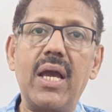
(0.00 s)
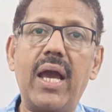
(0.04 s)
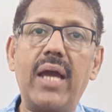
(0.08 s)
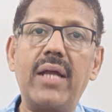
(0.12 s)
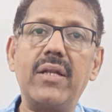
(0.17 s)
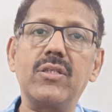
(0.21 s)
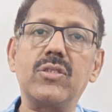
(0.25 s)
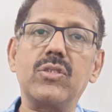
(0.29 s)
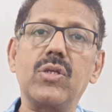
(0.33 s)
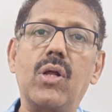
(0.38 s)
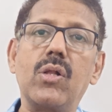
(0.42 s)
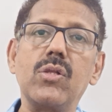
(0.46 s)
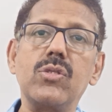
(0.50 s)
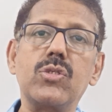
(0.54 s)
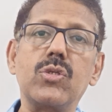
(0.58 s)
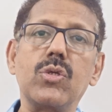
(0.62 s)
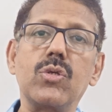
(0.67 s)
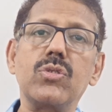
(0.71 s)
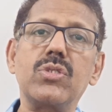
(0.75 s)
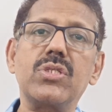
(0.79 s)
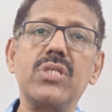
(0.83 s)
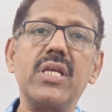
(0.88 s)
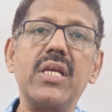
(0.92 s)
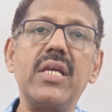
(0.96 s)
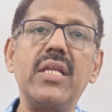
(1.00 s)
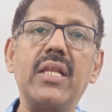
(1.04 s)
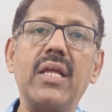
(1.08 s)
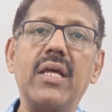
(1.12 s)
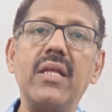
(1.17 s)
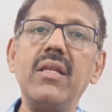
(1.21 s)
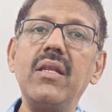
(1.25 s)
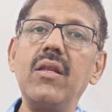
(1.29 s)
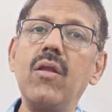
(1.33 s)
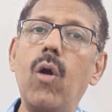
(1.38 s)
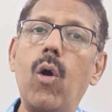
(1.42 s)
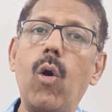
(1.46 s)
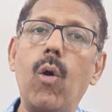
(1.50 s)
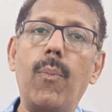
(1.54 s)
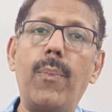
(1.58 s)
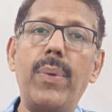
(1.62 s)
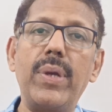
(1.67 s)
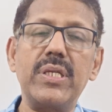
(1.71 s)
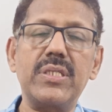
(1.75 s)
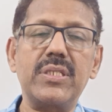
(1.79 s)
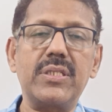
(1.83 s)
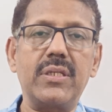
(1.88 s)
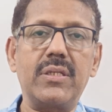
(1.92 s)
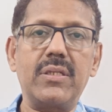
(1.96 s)
and is also seen in
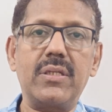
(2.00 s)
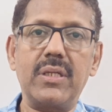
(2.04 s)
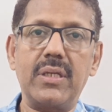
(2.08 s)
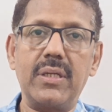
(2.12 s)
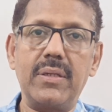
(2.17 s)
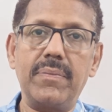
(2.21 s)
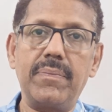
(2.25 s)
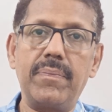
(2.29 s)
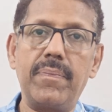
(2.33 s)
obesity.